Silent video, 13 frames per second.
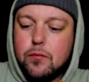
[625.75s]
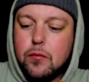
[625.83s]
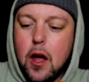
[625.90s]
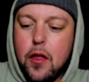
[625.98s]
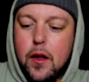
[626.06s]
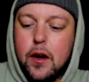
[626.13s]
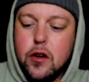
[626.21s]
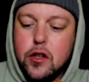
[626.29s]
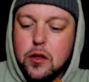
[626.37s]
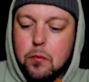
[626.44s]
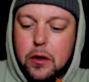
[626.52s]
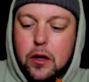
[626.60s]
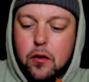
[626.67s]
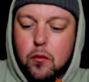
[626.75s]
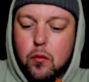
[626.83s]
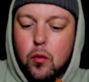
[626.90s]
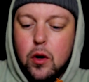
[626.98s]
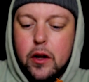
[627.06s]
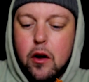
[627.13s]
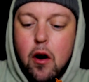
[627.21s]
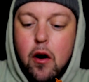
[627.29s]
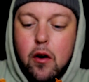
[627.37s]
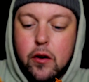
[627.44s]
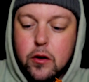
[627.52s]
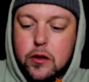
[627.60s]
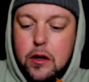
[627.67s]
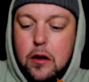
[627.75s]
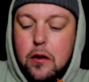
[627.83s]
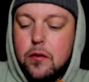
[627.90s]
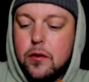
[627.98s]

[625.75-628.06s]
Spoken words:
I think you're just being really hard on yourself.